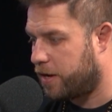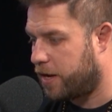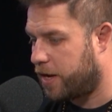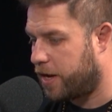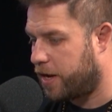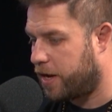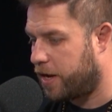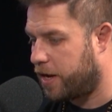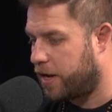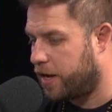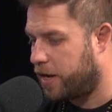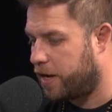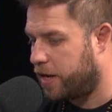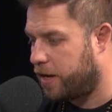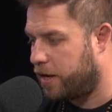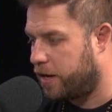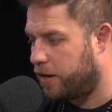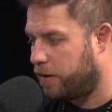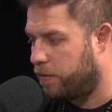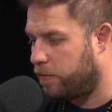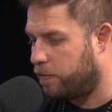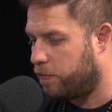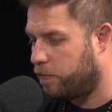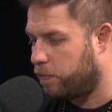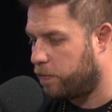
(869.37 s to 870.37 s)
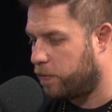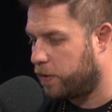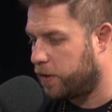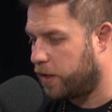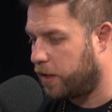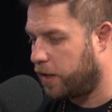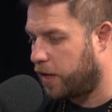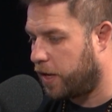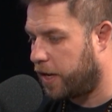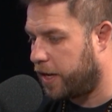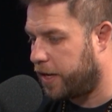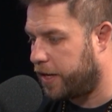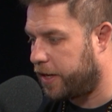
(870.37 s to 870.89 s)
I would
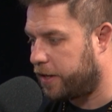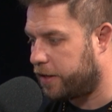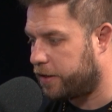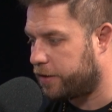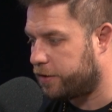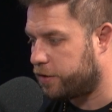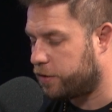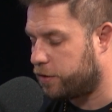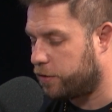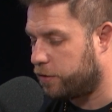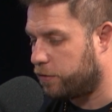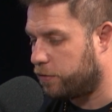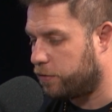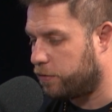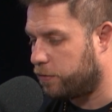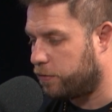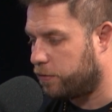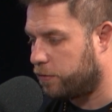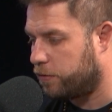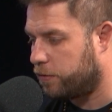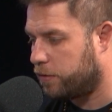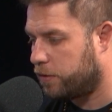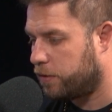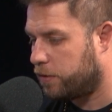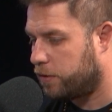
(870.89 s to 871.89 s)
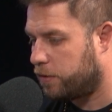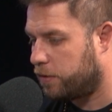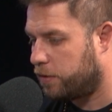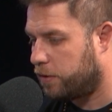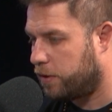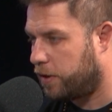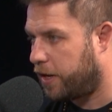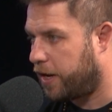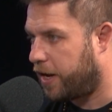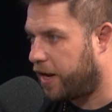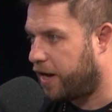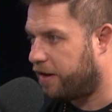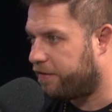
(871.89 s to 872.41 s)
like to
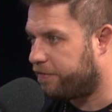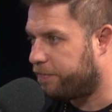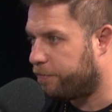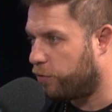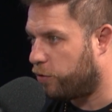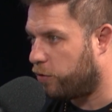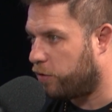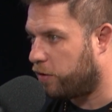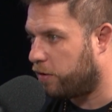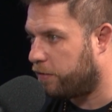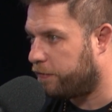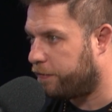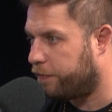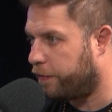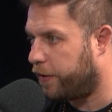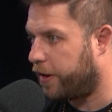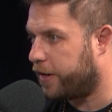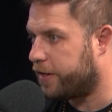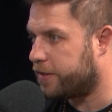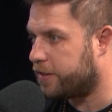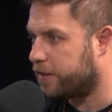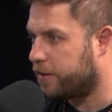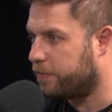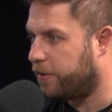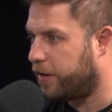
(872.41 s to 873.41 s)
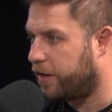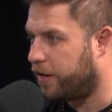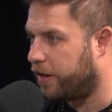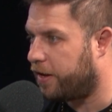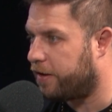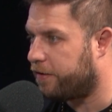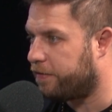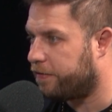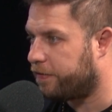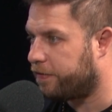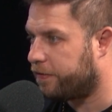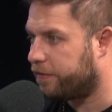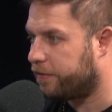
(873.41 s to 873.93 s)
have more friends in my
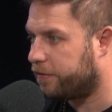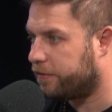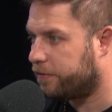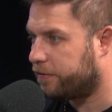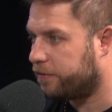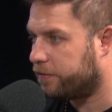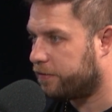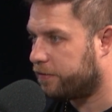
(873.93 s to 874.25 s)
life.